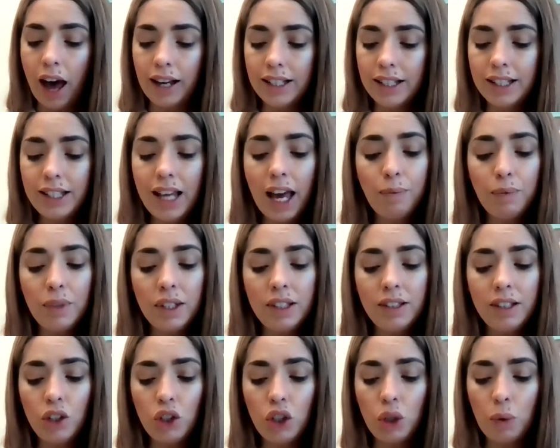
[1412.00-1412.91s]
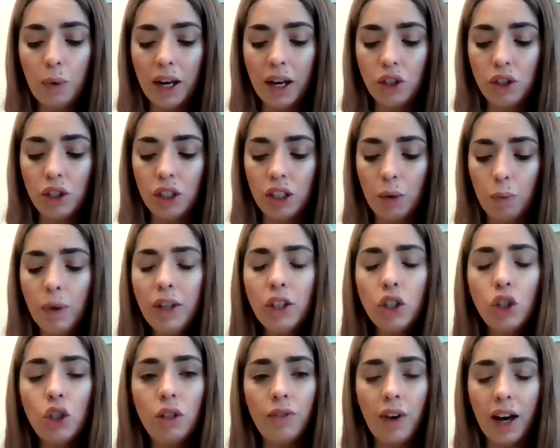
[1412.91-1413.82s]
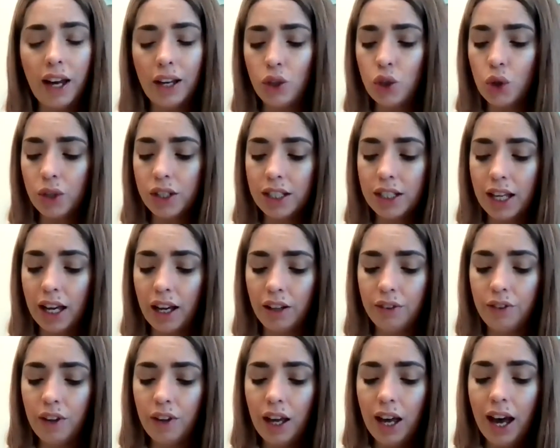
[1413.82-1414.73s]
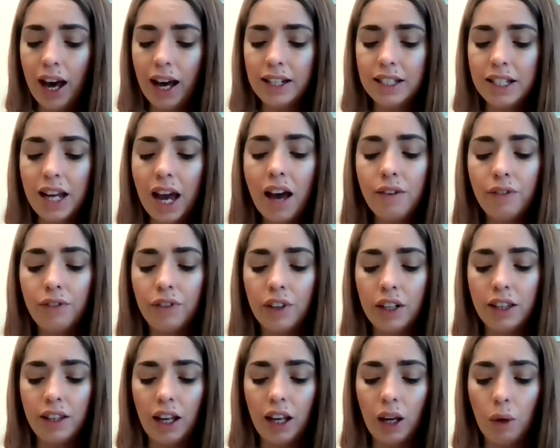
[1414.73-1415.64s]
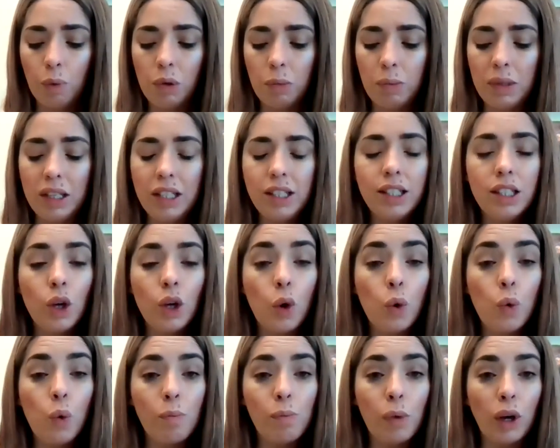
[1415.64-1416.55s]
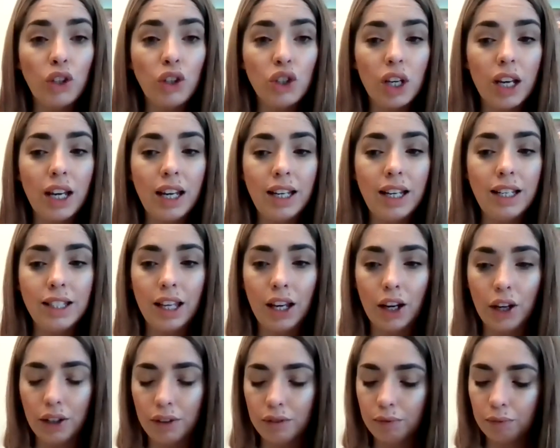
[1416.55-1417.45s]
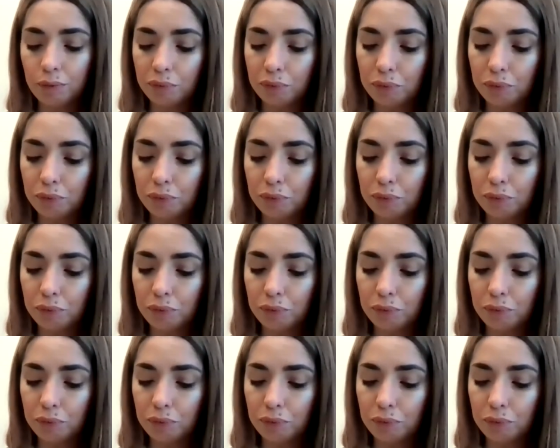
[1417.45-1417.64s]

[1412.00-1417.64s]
Accept the situation in which you find yourself and everything will be so much easier."